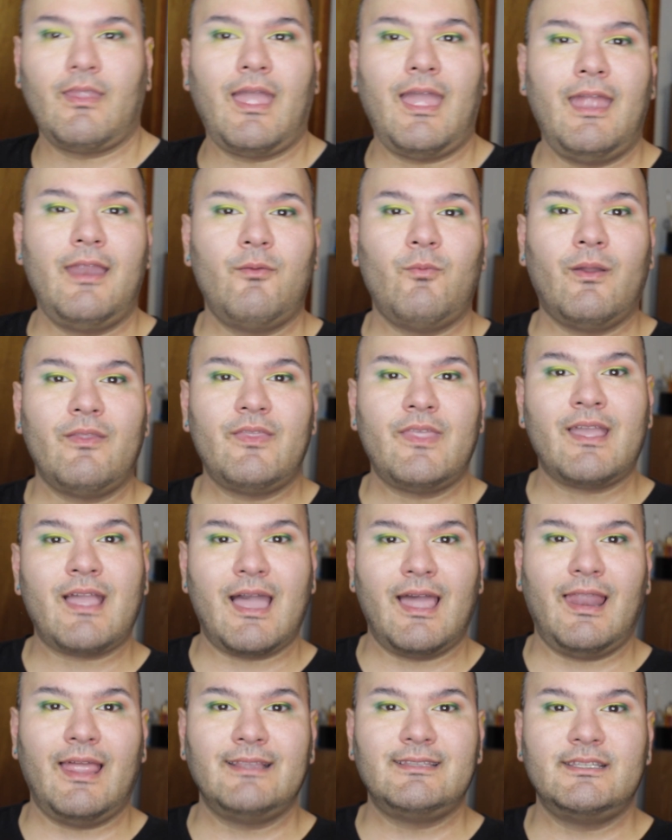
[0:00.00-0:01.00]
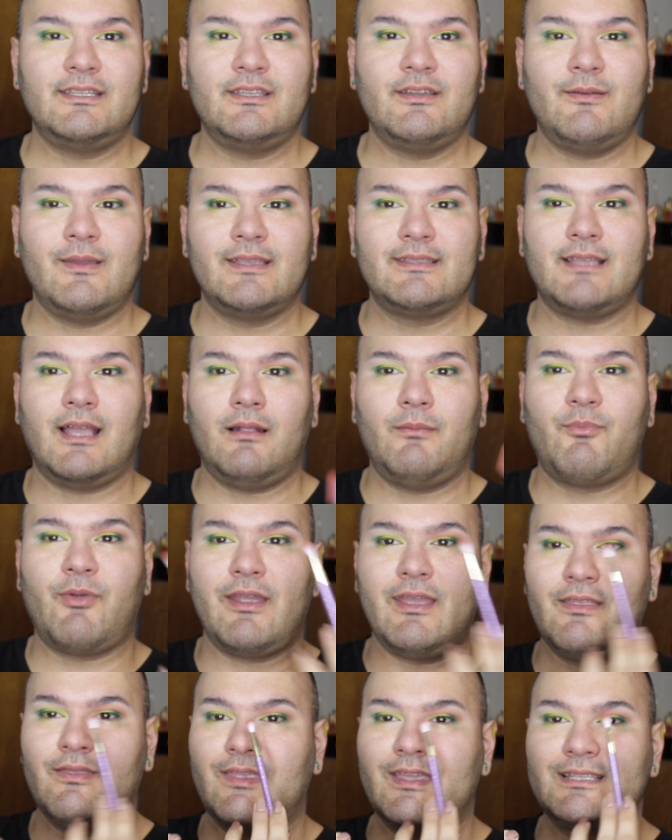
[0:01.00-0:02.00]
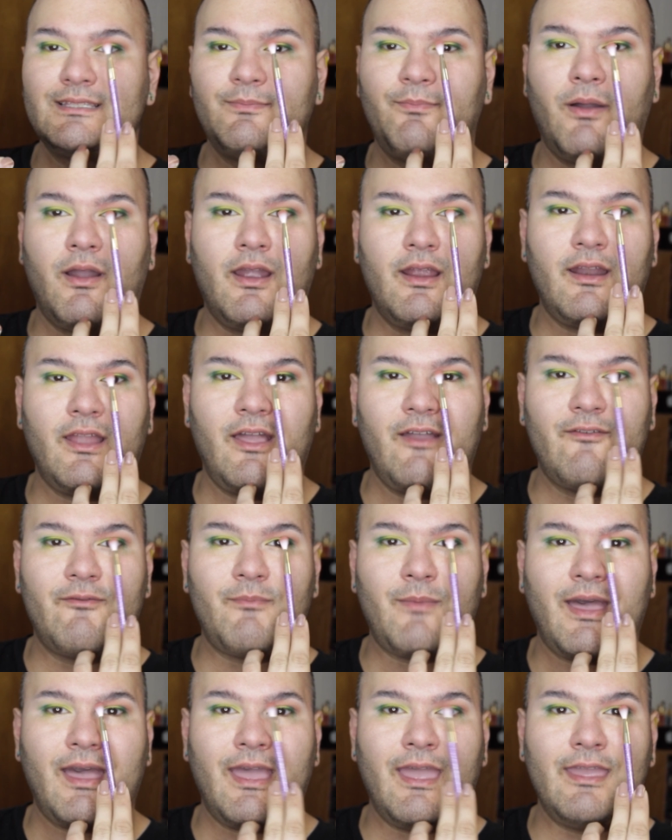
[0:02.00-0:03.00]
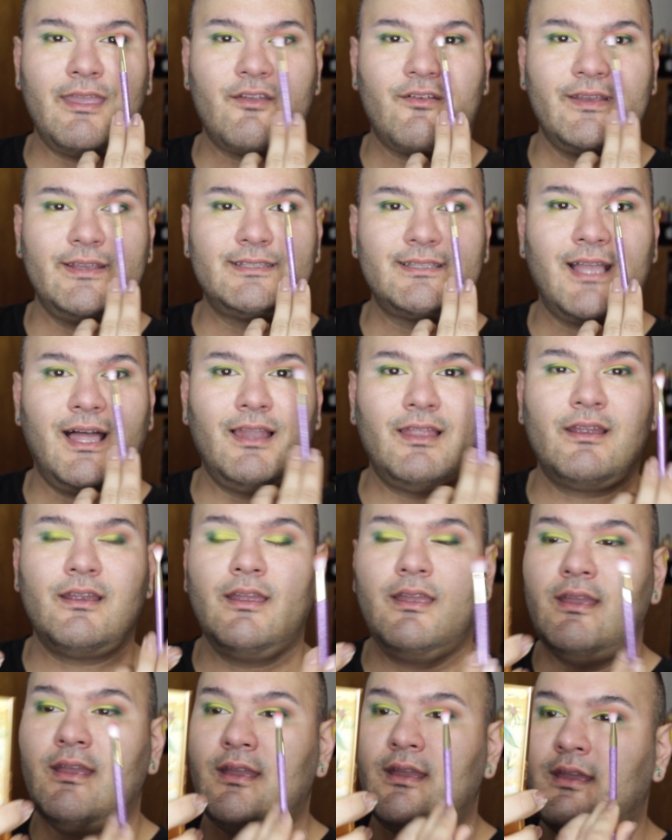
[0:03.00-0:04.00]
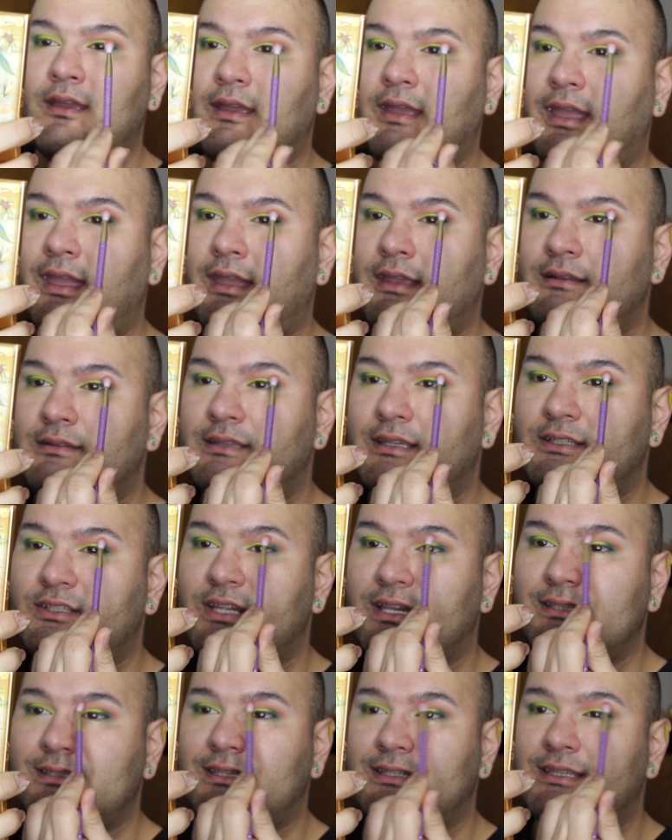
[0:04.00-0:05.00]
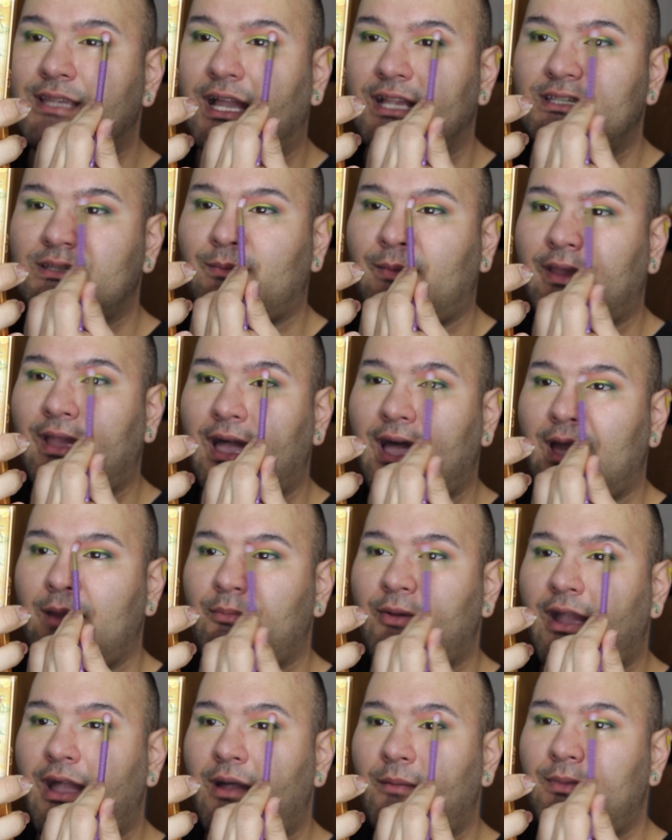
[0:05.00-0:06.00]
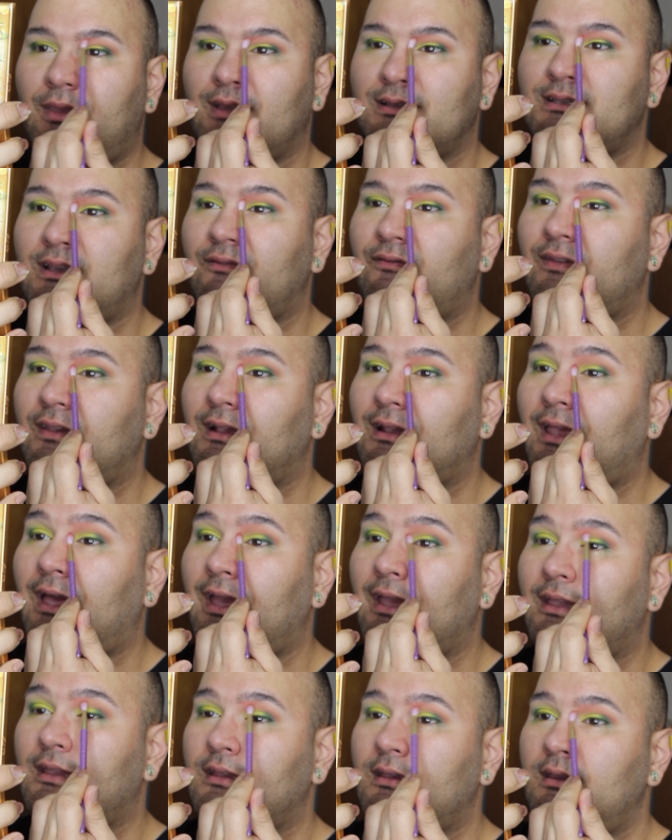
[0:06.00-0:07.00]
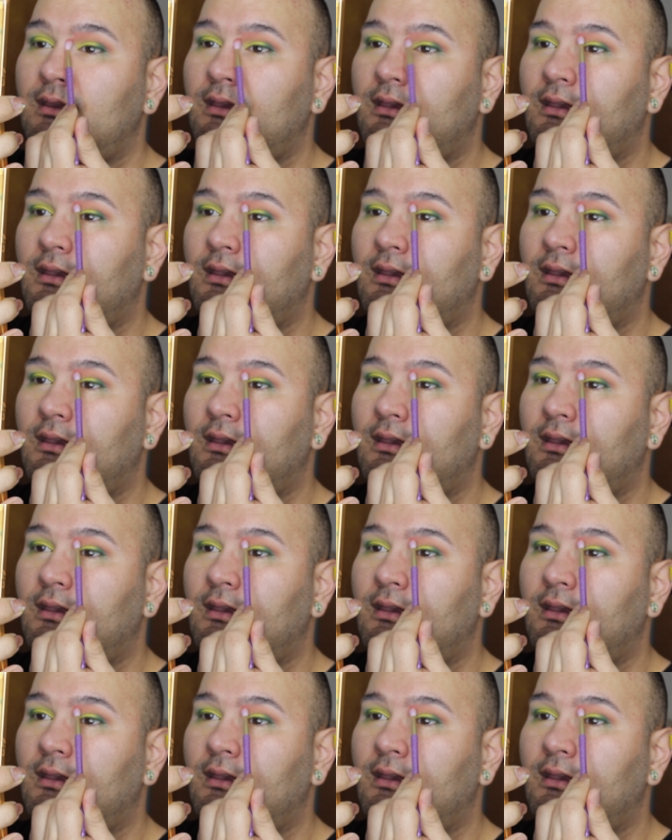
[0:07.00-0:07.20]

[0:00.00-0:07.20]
And one thing I like to do is I'll bring this part of my crease color in to just touch my eyebrow, because I feel like